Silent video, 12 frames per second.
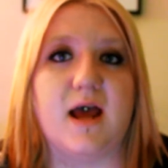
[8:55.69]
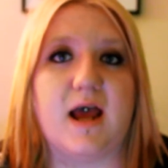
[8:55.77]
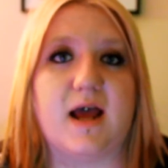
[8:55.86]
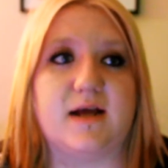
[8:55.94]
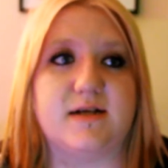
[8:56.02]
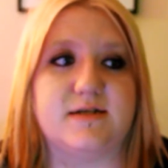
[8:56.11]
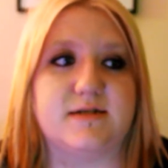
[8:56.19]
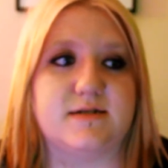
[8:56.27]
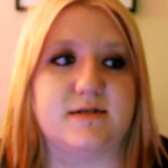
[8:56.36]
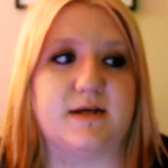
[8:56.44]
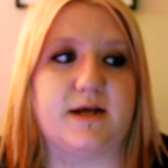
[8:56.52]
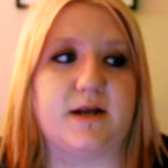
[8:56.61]
and,
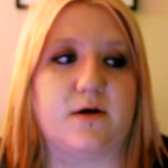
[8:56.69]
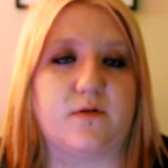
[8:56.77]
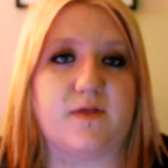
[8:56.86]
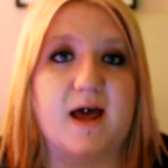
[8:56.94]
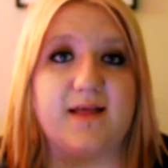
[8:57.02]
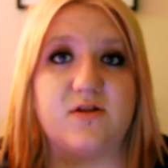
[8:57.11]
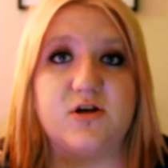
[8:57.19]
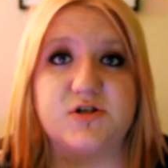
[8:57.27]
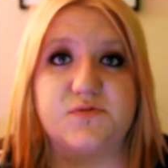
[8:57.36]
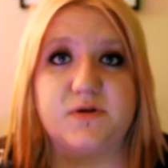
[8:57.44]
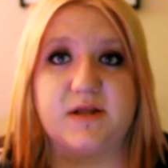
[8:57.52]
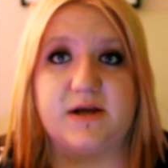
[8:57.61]
you know, that
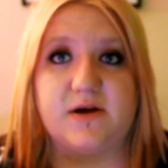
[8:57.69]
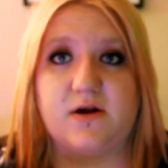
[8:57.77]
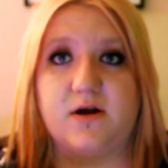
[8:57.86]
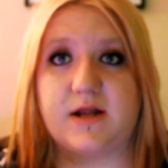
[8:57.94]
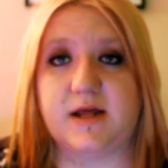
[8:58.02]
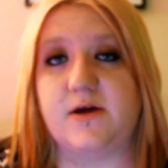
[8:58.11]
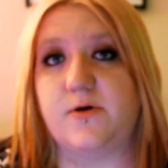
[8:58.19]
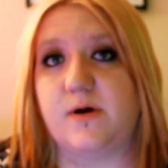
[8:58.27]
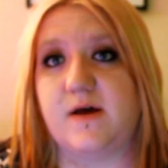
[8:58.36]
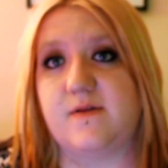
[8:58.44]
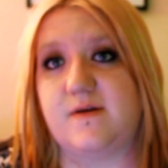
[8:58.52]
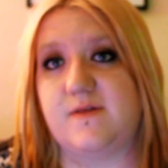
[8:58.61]
looks really good on you,
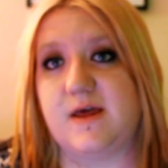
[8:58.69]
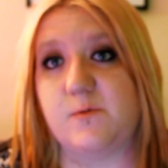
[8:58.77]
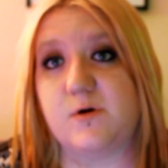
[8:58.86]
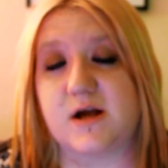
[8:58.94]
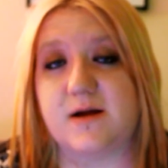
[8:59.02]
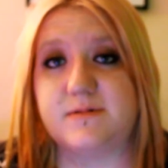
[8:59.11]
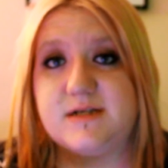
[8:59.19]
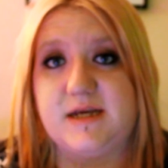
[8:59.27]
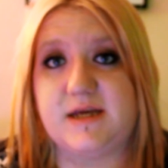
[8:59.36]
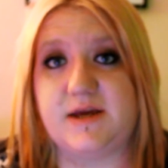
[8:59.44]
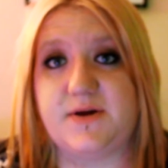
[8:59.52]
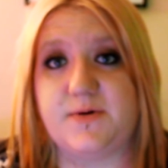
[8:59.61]
and then they will come to
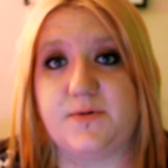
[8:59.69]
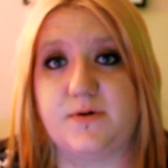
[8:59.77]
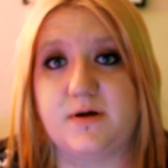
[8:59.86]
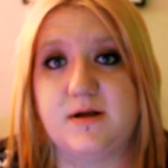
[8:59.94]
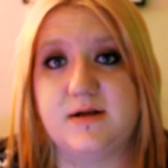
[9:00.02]
you